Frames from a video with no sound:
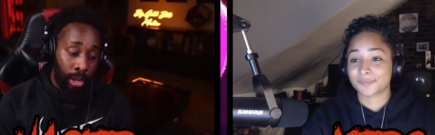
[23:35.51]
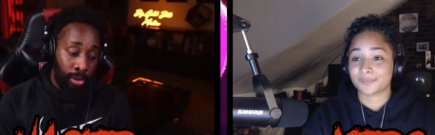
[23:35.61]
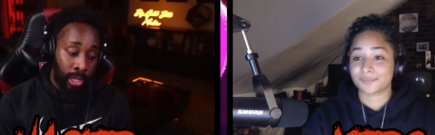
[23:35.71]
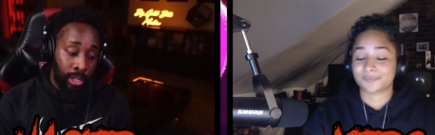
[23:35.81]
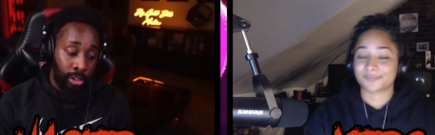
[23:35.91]

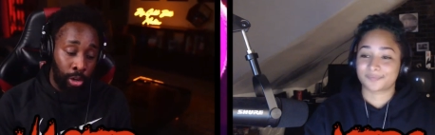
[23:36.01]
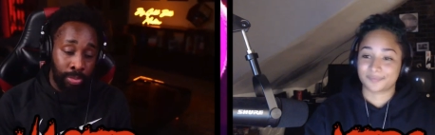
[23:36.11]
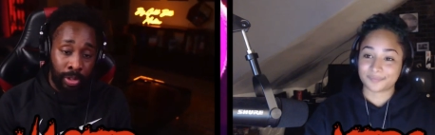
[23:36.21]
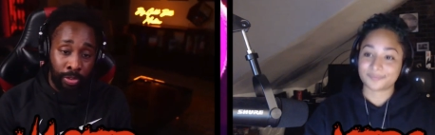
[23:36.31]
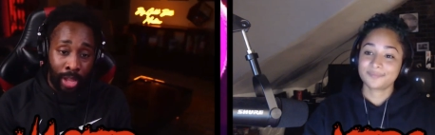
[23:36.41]
Speaker 1: on, in, in
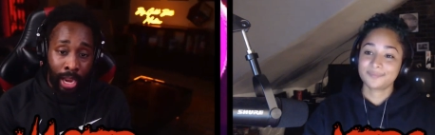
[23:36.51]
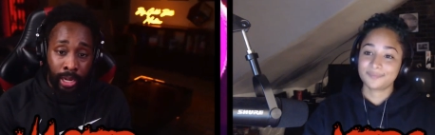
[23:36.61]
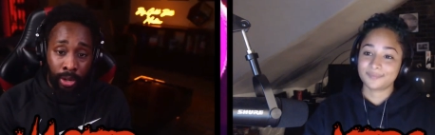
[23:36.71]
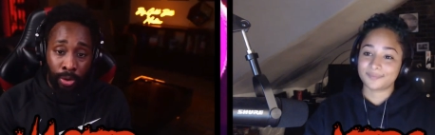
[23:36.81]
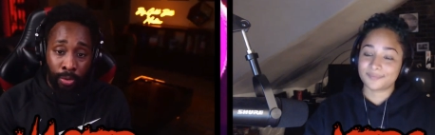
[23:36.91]
terms of
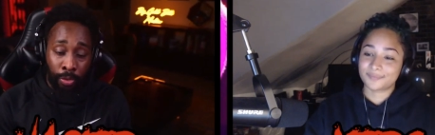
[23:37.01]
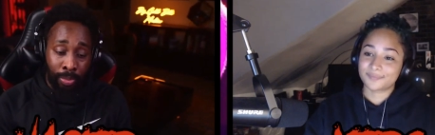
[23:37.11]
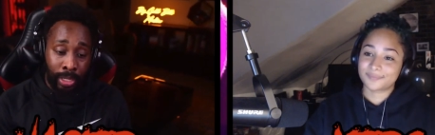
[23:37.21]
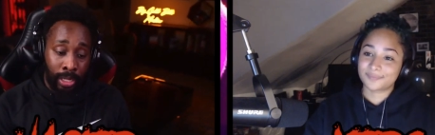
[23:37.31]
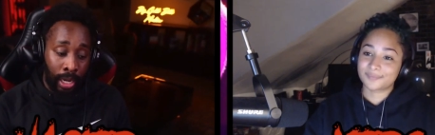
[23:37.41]
like
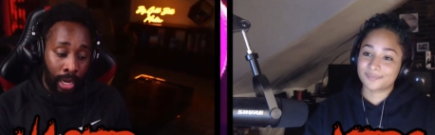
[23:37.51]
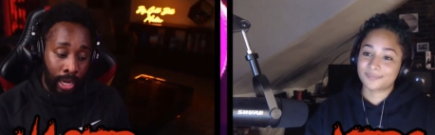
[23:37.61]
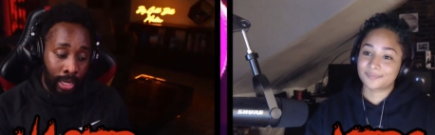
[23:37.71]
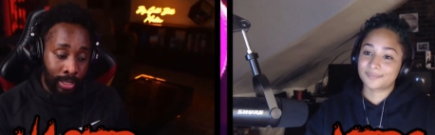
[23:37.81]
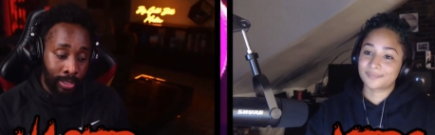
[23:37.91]
from the
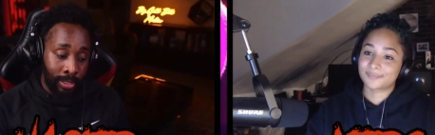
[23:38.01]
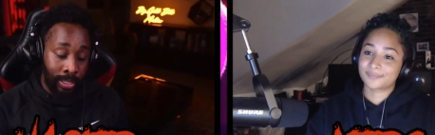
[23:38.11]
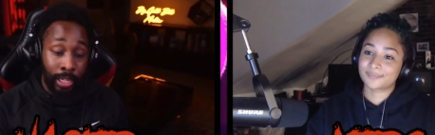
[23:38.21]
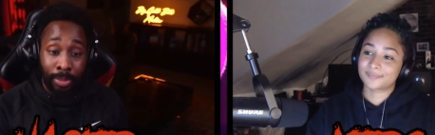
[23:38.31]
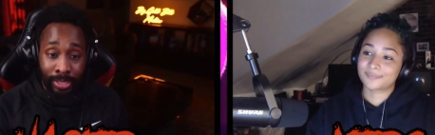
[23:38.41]
uh,
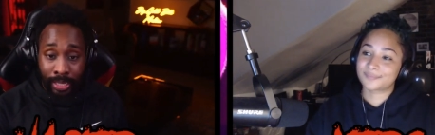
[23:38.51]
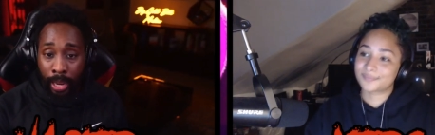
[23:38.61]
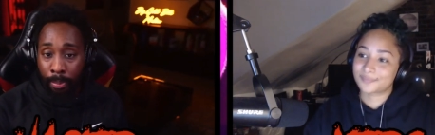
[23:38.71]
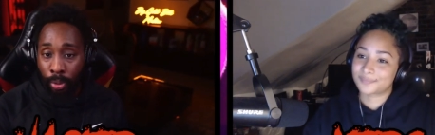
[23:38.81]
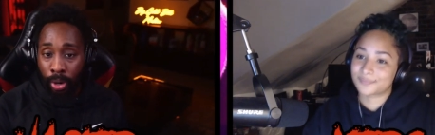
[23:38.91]
cinema
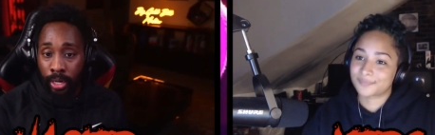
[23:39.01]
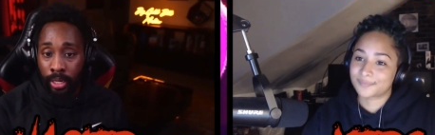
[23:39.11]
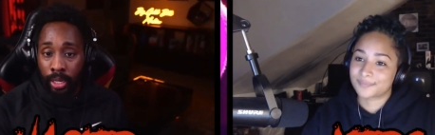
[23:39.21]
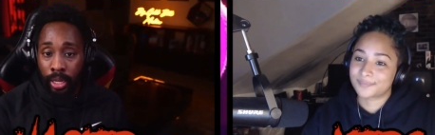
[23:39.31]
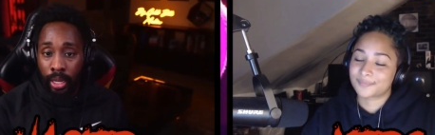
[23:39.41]

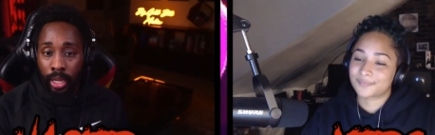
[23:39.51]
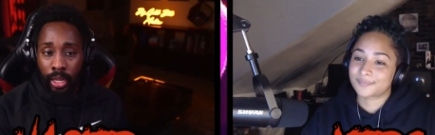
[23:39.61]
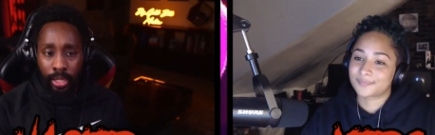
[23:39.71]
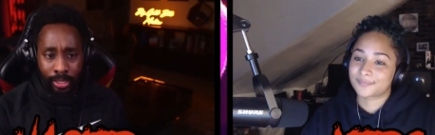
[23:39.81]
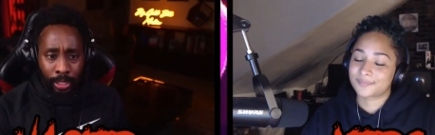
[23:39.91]
standpoint
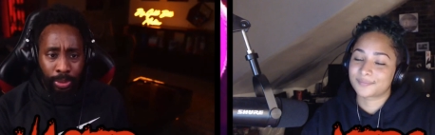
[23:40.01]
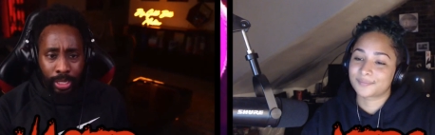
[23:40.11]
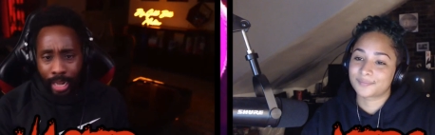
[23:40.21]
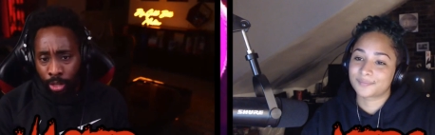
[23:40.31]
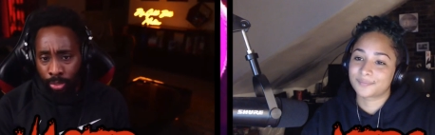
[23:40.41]
let's see
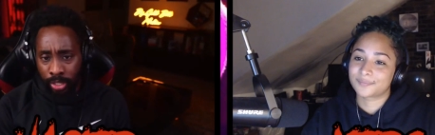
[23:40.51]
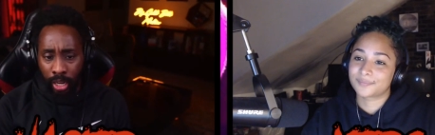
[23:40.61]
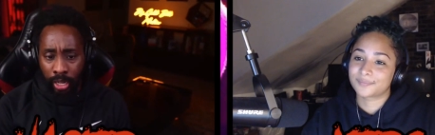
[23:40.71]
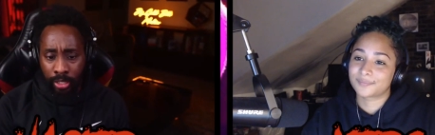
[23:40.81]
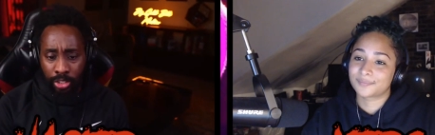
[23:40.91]
what the next one
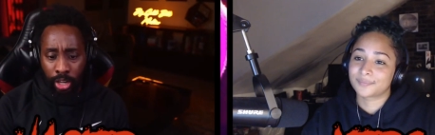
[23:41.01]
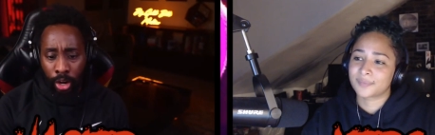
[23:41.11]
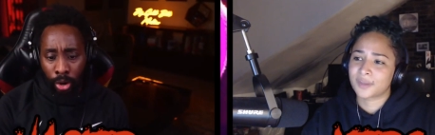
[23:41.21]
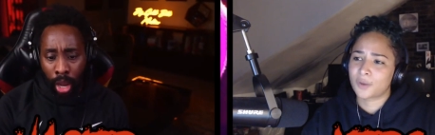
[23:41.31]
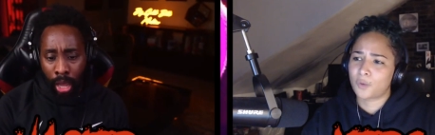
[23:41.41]
does. You
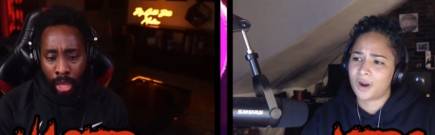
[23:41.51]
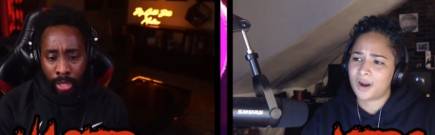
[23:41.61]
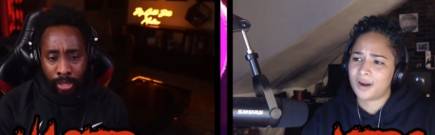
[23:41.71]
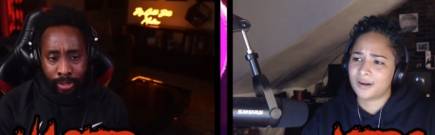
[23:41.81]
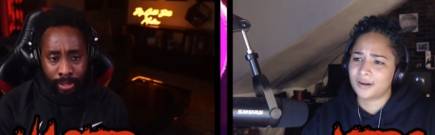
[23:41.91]
know,
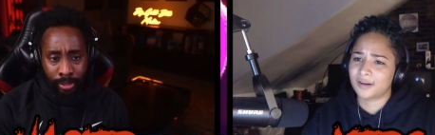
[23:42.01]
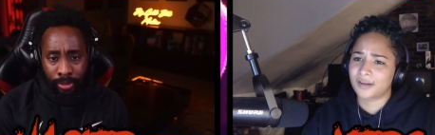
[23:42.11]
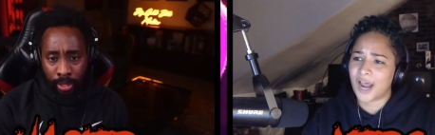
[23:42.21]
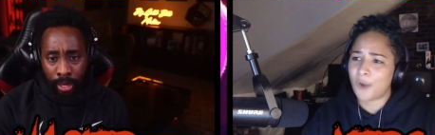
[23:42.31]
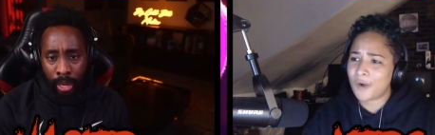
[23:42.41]

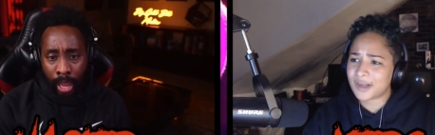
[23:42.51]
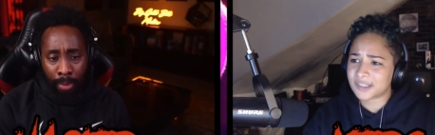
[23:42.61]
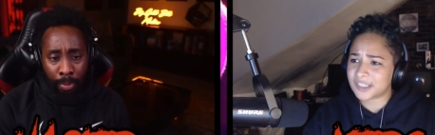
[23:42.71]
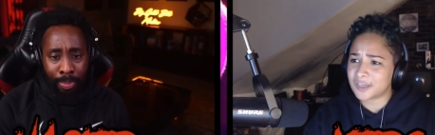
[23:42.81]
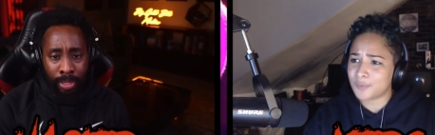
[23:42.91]
Speaker 2: word. I, I want to
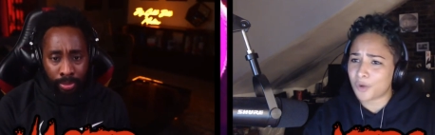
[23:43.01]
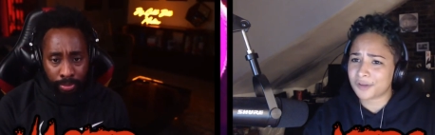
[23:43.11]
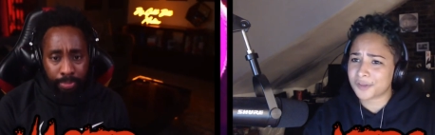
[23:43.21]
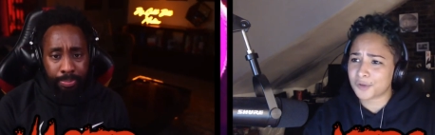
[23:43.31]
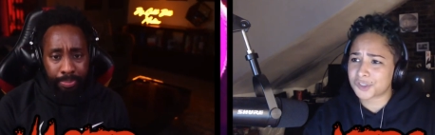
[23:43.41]
see would, more
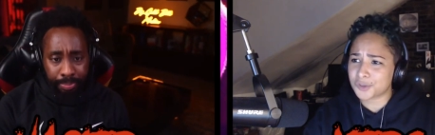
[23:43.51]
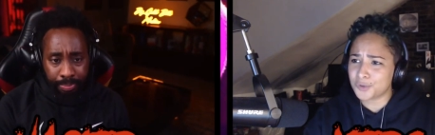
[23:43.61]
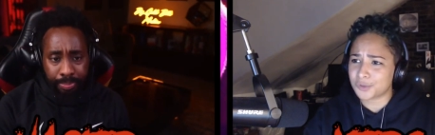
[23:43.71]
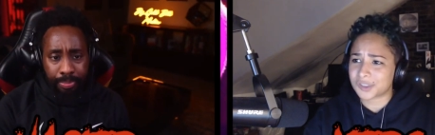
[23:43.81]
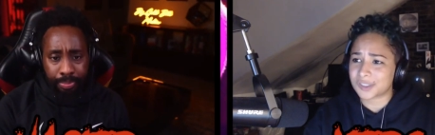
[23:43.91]
of those
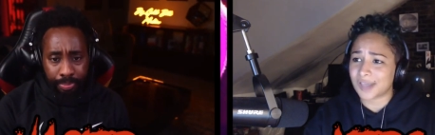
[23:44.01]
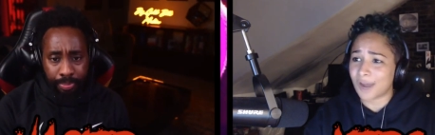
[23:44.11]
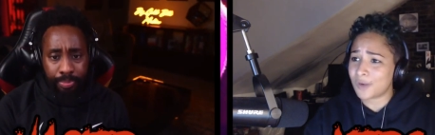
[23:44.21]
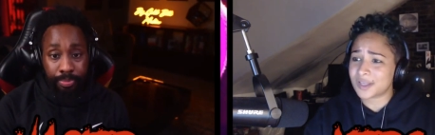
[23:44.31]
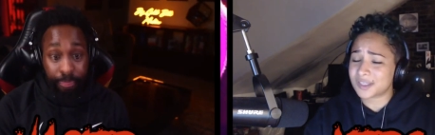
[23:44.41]
suits.
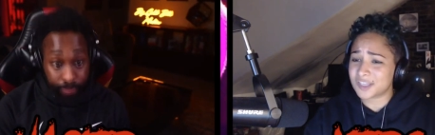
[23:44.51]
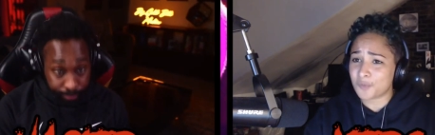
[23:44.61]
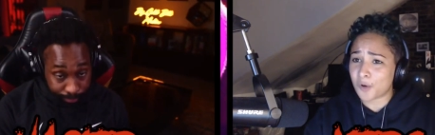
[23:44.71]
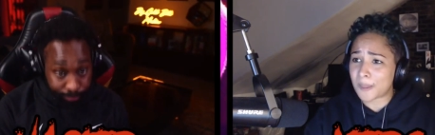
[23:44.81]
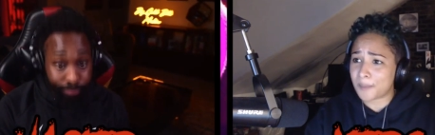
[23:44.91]
I want to see
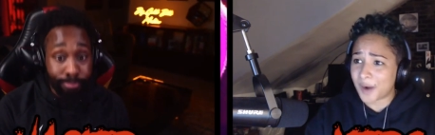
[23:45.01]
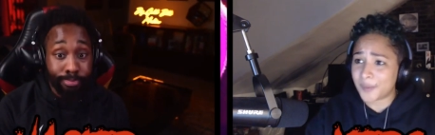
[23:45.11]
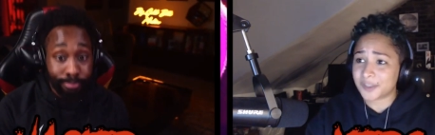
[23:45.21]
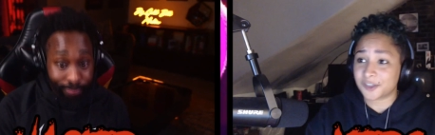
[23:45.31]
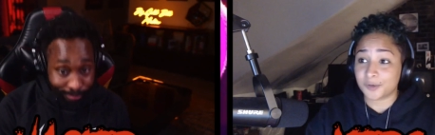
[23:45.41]
more of the
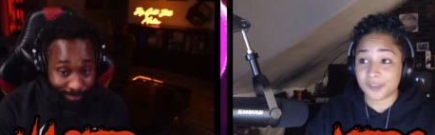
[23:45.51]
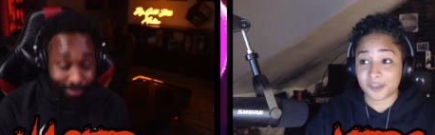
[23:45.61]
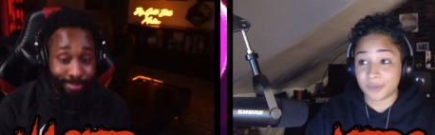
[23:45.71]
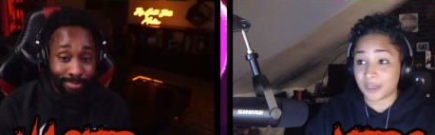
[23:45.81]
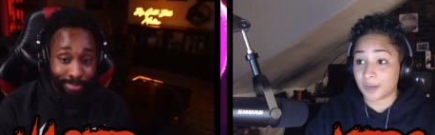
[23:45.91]
puppet suits.
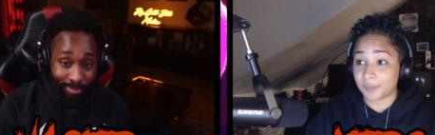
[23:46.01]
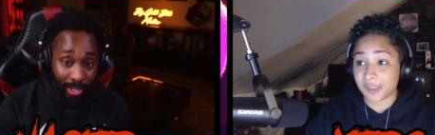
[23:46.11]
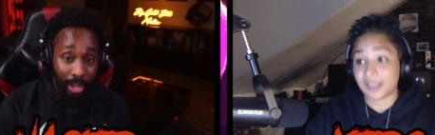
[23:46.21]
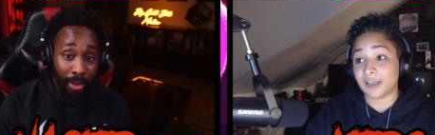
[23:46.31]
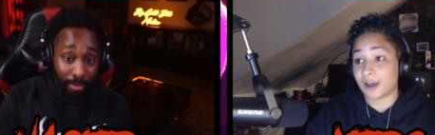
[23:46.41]
To be
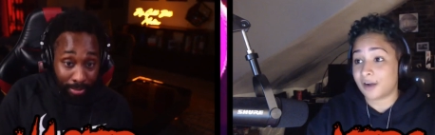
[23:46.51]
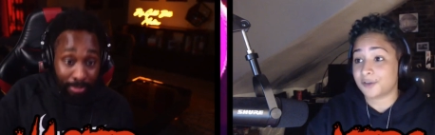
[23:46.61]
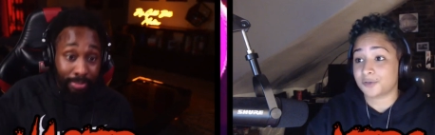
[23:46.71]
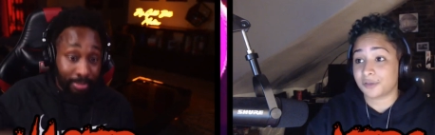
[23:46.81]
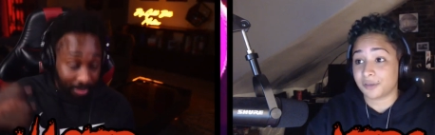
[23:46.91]
completely yeah.
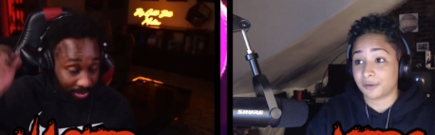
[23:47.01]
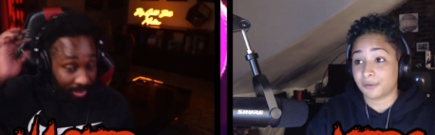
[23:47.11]
honest with you,